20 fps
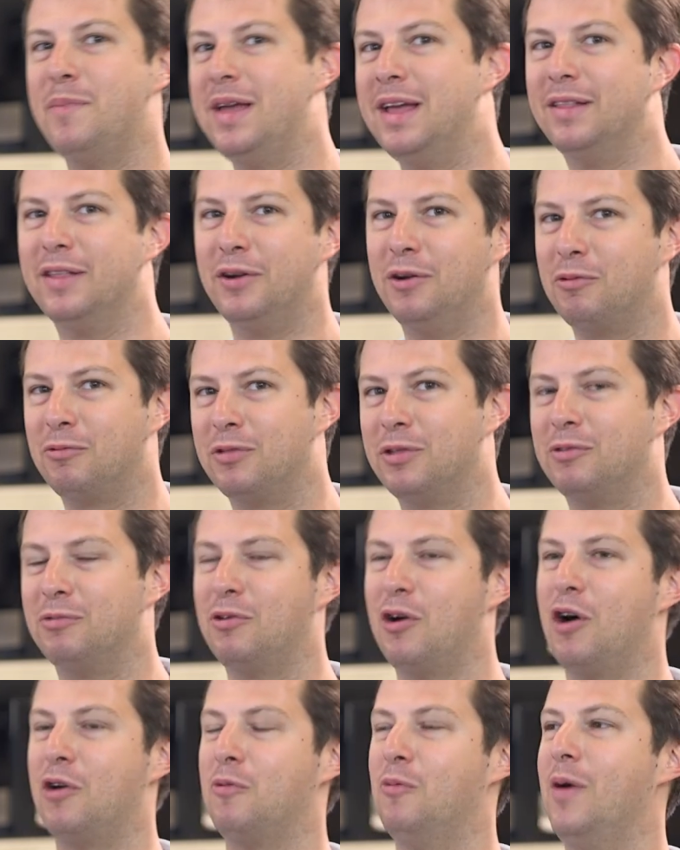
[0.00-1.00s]
me a little the
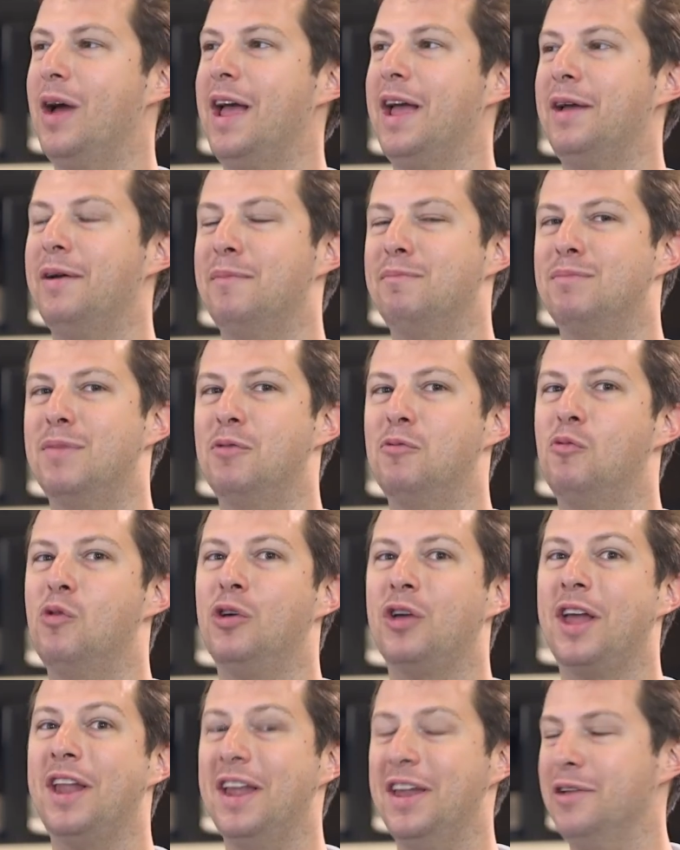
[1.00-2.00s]
wrong way, but
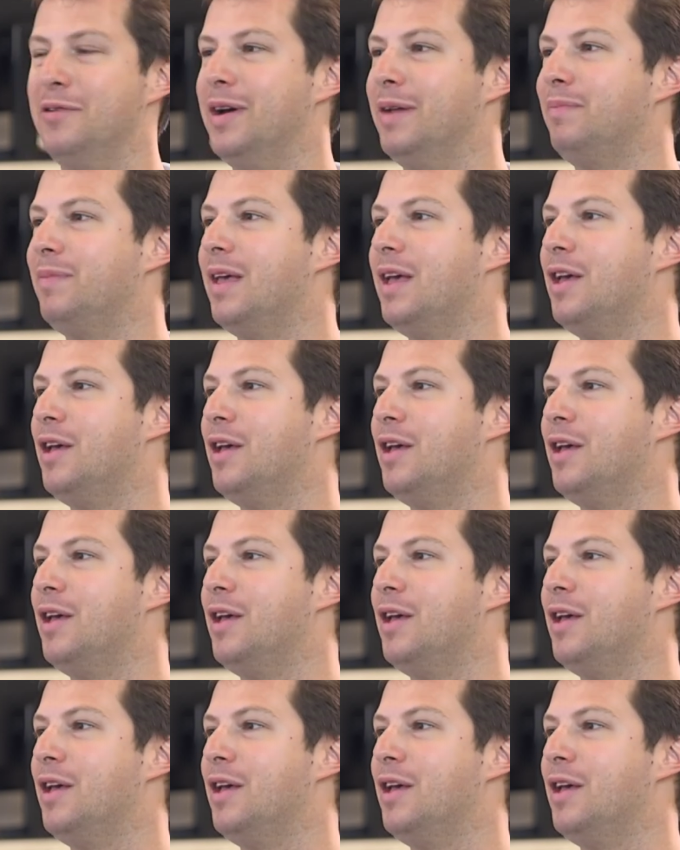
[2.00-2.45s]
we'll get into it.